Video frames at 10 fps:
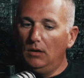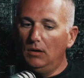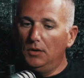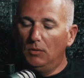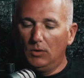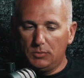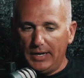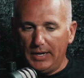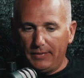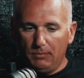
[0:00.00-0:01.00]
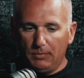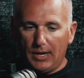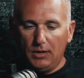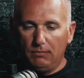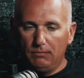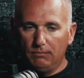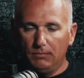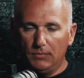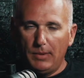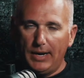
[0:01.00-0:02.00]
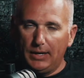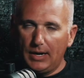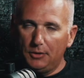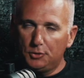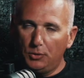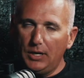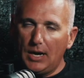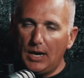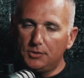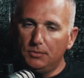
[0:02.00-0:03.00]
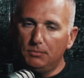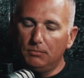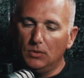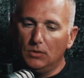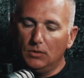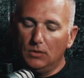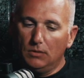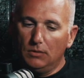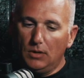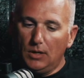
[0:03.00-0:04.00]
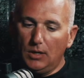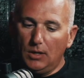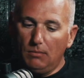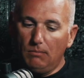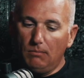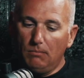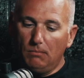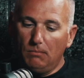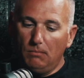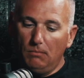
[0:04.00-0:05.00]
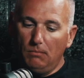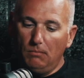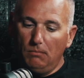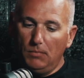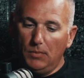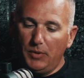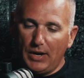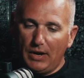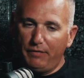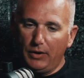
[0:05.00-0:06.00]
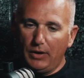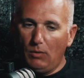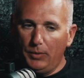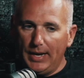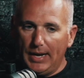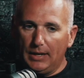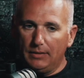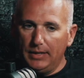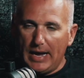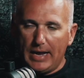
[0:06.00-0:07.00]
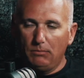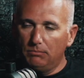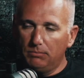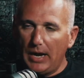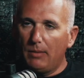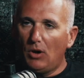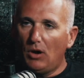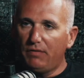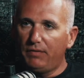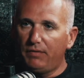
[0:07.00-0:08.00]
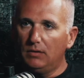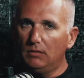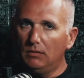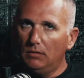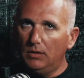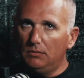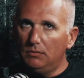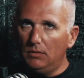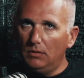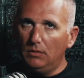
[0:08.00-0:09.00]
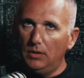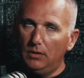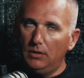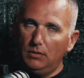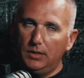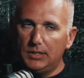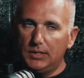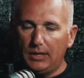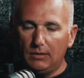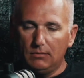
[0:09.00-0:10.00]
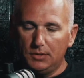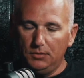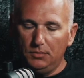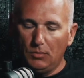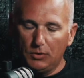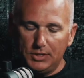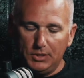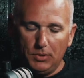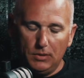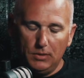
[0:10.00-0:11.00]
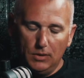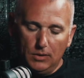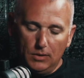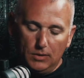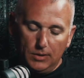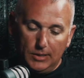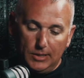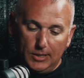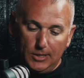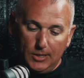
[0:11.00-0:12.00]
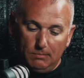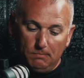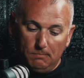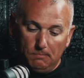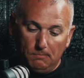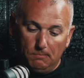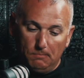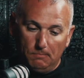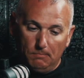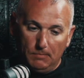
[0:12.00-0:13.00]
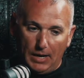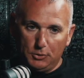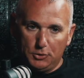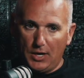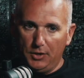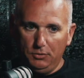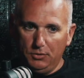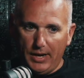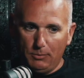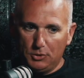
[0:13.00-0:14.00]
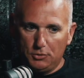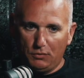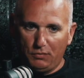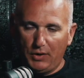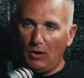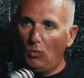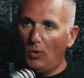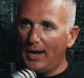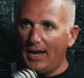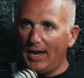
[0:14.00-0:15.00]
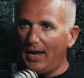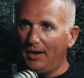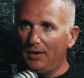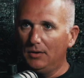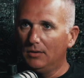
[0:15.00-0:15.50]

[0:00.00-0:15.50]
Once we got them medic kind of triaged them, and we kind of figured out what we had. They got them off and taken to Mercy, but I was trying to do damage control, figure out what I had, and